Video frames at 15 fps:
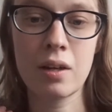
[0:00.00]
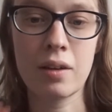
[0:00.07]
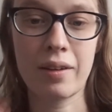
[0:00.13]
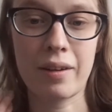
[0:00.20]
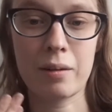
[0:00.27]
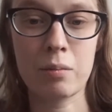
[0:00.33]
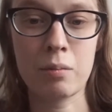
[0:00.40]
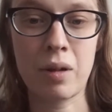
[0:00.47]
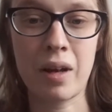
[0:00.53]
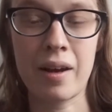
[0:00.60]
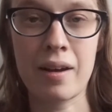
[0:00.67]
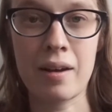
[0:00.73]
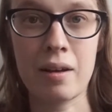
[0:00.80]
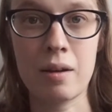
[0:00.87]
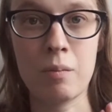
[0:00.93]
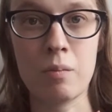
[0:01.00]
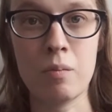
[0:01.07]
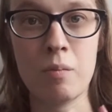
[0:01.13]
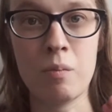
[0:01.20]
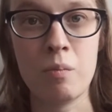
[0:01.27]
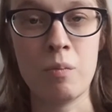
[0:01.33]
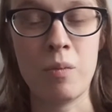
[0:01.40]
like my
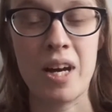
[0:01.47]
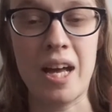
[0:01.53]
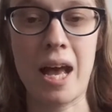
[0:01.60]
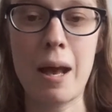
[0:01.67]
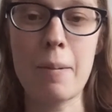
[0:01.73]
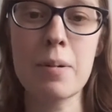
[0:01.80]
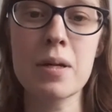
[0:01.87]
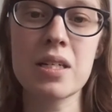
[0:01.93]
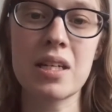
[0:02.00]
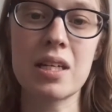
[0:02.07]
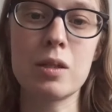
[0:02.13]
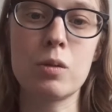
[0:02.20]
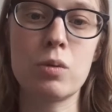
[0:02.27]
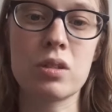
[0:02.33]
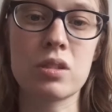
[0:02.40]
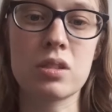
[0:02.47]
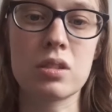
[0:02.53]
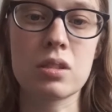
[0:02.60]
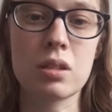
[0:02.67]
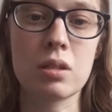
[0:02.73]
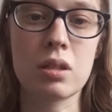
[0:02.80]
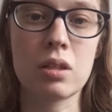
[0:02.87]
appetite was
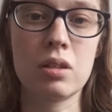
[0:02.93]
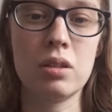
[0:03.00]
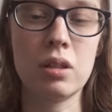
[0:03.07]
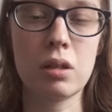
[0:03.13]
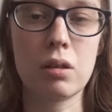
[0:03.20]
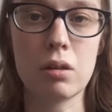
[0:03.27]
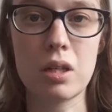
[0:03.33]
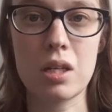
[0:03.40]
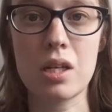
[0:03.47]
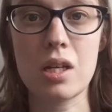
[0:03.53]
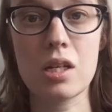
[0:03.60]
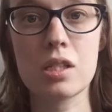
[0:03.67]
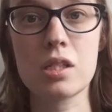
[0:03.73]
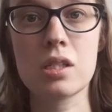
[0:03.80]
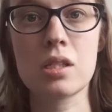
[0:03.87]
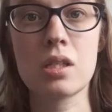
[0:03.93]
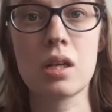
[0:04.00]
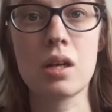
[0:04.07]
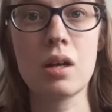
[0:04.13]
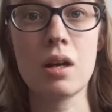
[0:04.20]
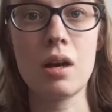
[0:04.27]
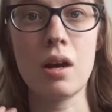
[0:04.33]
decreased,
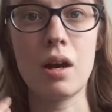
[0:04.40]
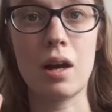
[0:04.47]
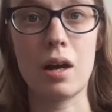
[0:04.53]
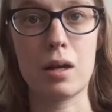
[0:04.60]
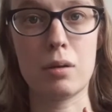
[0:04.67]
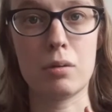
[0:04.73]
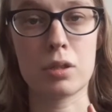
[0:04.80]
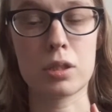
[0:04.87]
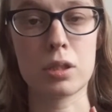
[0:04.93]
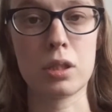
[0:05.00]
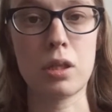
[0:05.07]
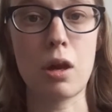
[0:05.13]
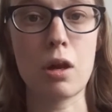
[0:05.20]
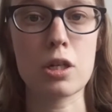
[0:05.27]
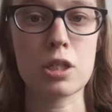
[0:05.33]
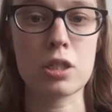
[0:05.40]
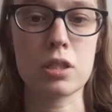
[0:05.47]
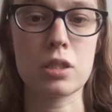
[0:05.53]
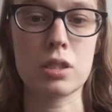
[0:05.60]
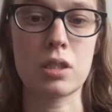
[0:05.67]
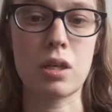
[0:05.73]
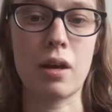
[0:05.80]
I was
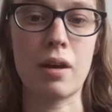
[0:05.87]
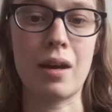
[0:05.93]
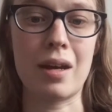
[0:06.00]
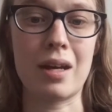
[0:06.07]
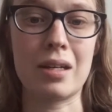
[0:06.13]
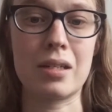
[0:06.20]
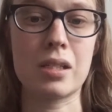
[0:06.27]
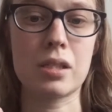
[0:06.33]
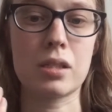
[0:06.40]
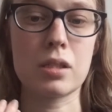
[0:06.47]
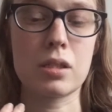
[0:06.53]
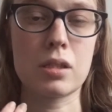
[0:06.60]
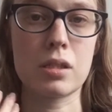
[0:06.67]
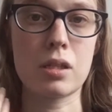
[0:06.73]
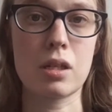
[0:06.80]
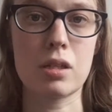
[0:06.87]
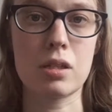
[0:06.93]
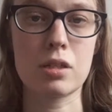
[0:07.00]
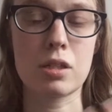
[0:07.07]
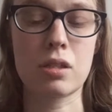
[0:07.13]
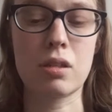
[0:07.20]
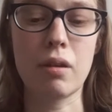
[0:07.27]
nauseous,
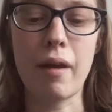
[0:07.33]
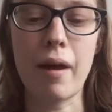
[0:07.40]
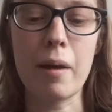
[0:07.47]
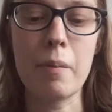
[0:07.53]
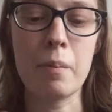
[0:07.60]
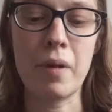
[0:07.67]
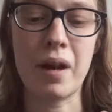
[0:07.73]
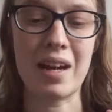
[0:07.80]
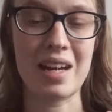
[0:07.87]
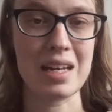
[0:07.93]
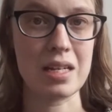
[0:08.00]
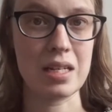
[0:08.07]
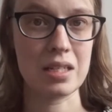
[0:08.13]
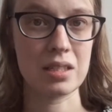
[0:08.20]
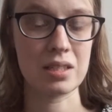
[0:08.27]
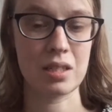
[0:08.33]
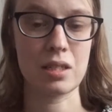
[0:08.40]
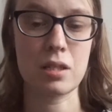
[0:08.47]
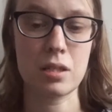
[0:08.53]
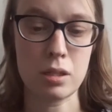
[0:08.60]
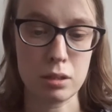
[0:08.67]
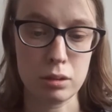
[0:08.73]
still had my
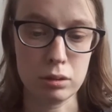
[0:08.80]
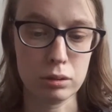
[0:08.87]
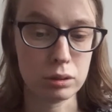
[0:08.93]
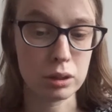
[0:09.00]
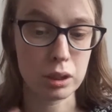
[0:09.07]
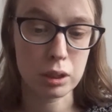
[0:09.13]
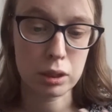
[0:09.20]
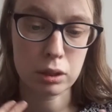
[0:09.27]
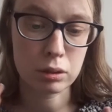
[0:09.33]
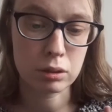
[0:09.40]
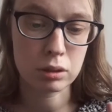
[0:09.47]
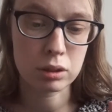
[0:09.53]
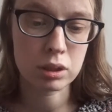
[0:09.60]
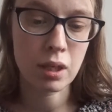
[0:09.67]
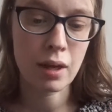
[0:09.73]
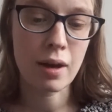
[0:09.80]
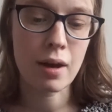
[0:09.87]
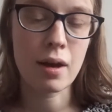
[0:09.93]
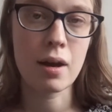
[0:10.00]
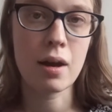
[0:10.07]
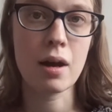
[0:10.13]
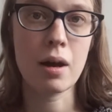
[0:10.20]
intestinal issues,
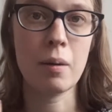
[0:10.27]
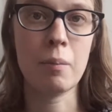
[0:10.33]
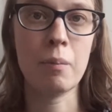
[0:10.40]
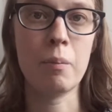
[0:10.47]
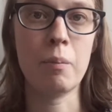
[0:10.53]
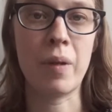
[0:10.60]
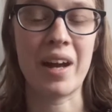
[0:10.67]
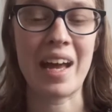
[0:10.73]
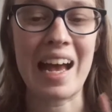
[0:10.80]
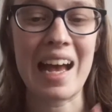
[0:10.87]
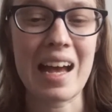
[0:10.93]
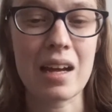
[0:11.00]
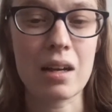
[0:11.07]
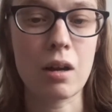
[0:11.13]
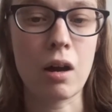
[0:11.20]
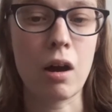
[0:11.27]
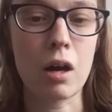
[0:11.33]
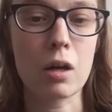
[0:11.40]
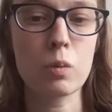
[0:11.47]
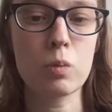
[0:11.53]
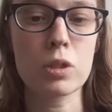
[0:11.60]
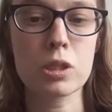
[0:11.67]
my
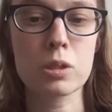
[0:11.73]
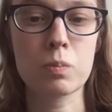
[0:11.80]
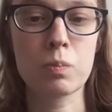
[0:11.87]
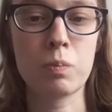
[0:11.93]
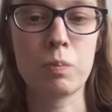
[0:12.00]
heart was